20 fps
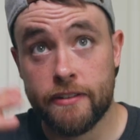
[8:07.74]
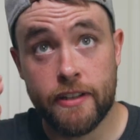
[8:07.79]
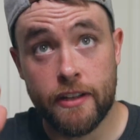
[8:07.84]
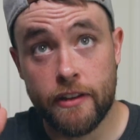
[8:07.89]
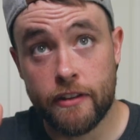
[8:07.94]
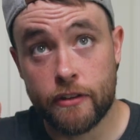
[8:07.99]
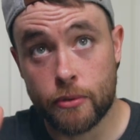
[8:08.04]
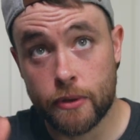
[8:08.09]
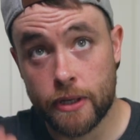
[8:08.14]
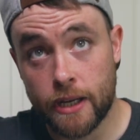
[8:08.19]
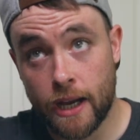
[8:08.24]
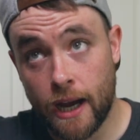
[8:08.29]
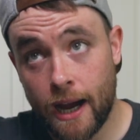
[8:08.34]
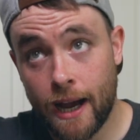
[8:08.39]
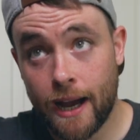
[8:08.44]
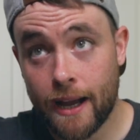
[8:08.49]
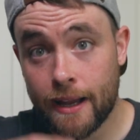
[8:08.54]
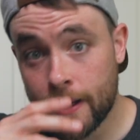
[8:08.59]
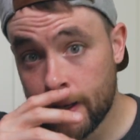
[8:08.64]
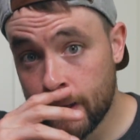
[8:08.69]

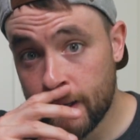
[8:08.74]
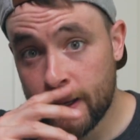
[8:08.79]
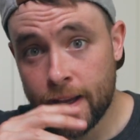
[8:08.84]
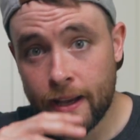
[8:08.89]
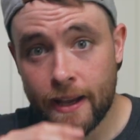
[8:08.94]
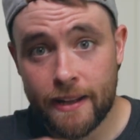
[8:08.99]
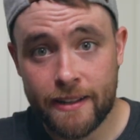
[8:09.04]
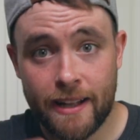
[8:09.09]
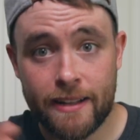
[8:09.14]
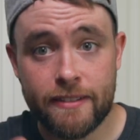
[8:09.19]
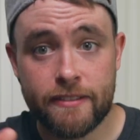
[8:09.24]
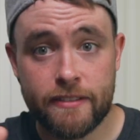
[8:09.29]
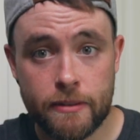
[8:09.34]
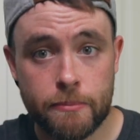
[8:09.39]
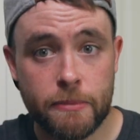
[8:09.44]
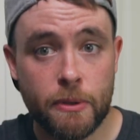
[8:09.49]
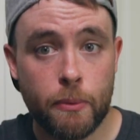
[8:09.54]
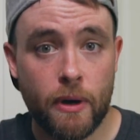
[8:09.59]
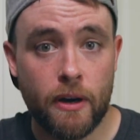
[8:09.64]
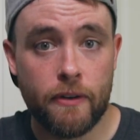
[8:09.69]
T3i, and that
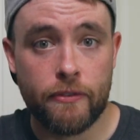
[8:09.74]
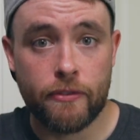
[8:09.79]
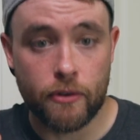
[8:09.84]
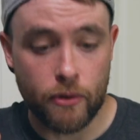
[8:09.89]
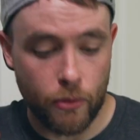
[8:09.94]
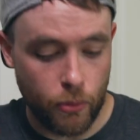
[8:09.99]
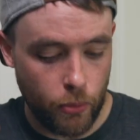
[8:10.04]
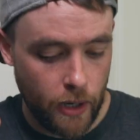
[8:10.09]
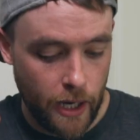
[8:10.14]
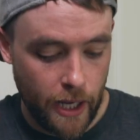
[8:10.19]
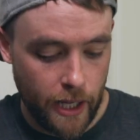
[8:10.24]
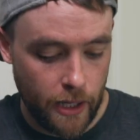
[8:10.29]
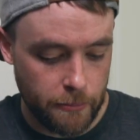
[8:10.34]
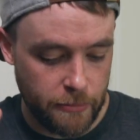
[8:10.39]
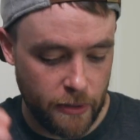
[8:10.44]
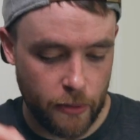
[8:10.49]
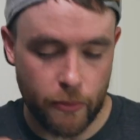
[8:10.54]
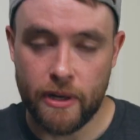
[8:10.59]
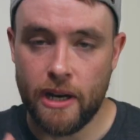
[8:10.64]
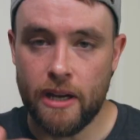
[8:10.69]
did me well for a while,
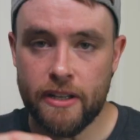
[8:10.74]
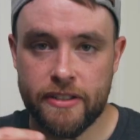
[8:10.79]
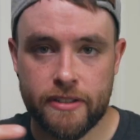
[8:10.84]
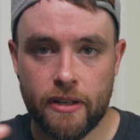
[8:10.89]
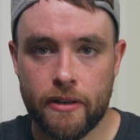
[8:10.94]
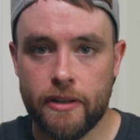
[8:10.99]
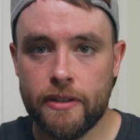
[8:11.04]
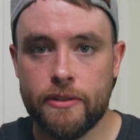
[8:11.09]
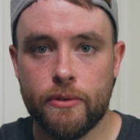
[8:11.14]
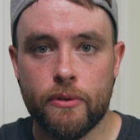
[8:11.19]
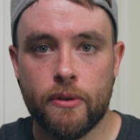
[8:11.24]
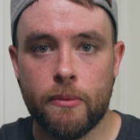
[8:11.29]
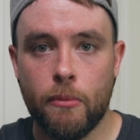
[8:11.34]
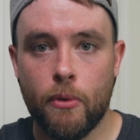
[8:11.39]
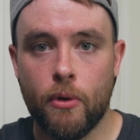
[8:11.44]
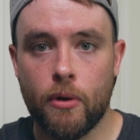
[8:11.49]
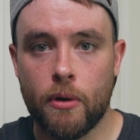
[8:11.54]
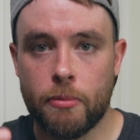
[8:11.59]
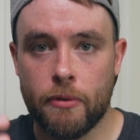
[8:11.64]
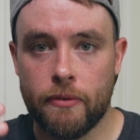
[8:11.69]
but when I started doing
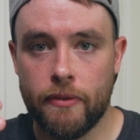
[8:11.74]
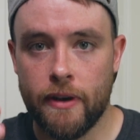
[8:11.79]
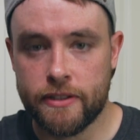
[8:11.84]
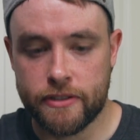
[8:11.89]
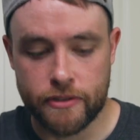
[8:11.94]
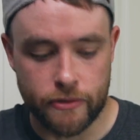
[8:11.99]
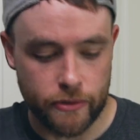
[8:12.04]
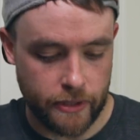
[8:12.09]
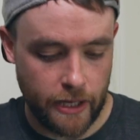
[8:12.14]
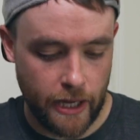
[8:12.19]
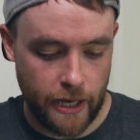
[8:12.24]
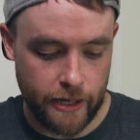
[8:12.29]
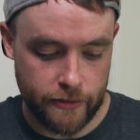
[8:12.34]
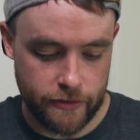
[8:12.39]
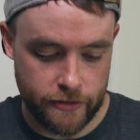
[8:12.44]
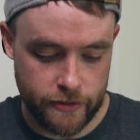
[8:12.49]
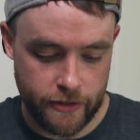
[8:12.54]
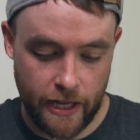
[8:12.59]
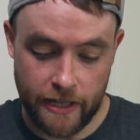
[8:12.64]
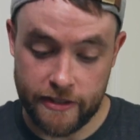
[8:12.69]
more professional
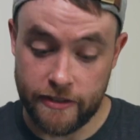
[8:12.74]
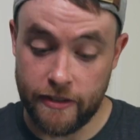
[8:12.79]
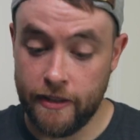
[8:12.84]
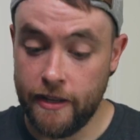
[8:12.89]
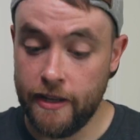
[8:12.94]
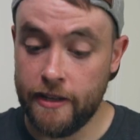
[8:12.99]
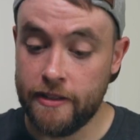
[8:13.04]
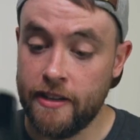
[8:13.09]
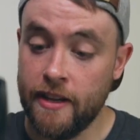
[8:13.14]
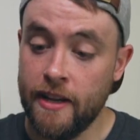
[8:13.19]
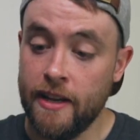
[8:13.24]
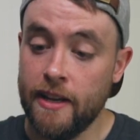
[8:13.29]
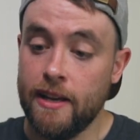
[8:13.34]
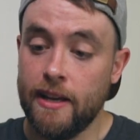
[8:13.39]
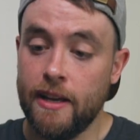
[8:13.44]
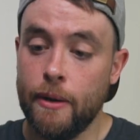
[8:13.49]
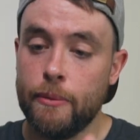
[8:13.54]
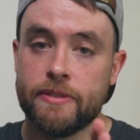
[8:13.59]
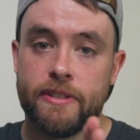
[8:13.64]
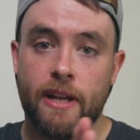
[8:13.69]
kinds of things,
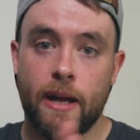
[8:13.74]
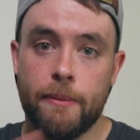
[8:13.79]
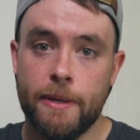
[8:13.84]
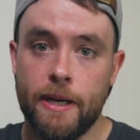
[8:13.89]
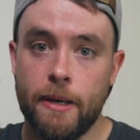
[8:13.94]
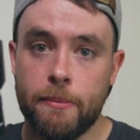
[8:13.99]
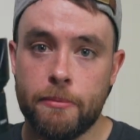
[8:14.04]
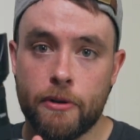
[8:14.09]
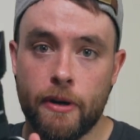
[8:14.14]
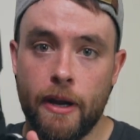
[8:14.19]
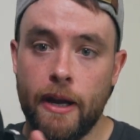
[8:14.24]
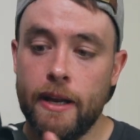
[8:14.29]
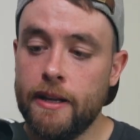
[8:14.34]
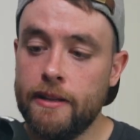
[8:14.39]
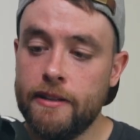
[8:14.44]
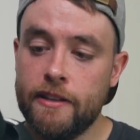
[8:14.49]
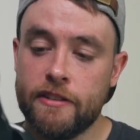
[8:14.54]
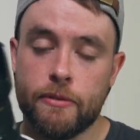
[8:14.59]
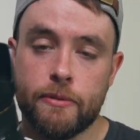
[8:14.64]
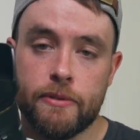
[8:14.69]
it was time to upgrade,
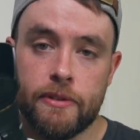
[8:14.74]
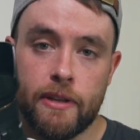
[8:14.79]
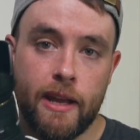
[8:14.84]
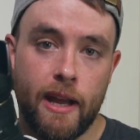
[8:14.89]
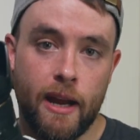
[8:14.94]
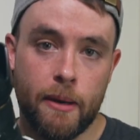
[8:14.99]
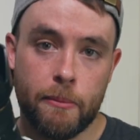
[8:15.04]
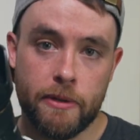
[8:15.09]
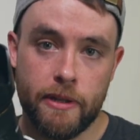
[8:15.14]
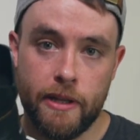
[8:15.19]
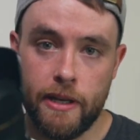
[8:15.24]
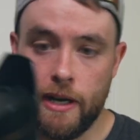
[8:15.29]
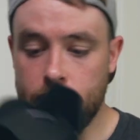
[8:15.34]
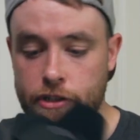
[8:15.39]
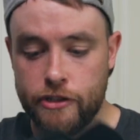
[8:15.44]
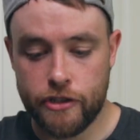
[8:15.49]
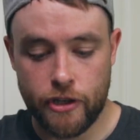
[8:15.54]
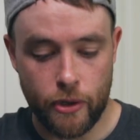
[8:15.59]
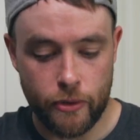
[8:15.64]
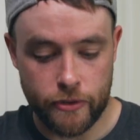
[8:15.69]
and this was the camera that I
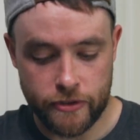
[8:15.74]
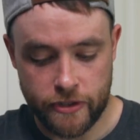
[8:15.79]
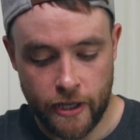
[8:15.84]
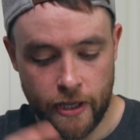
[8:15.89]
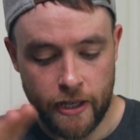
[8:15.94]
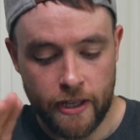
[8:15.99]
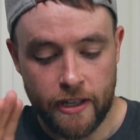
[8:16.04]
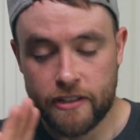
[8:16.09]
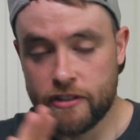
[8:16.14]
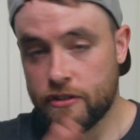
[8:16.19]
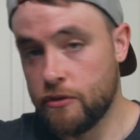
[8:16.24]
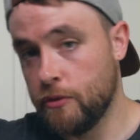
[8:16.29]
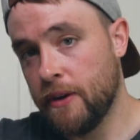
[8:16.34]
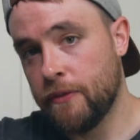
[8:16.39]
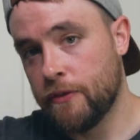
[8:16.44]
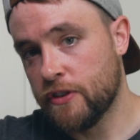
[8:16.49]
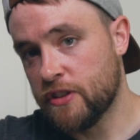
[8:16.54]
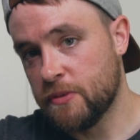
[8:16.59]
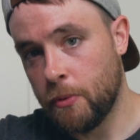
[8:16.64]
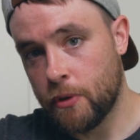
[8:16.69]
chose. It's
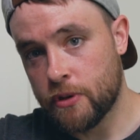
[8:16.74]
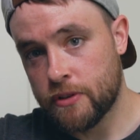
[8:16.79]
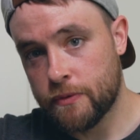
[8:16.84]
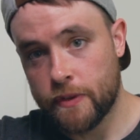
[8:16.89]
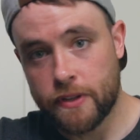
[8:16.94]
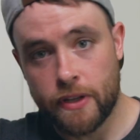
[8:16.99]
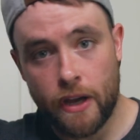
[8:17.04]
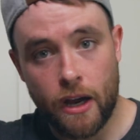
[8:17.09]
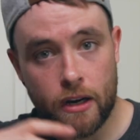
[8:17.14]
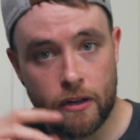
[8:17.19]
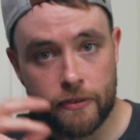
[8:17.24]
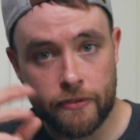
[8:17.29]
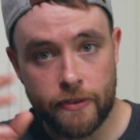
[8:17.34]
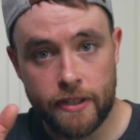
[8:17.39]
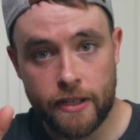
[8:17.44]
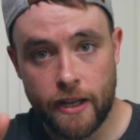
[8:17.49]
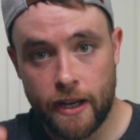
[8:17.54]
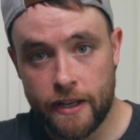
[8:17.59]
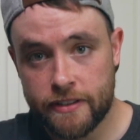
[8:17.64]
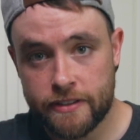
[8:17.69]
great for sports photography,
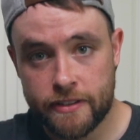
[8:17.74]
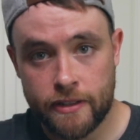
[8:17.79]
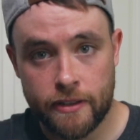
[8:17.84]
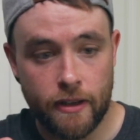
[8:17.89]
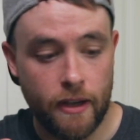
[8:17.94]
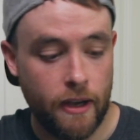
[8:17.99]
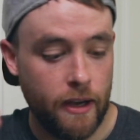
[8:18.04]
nice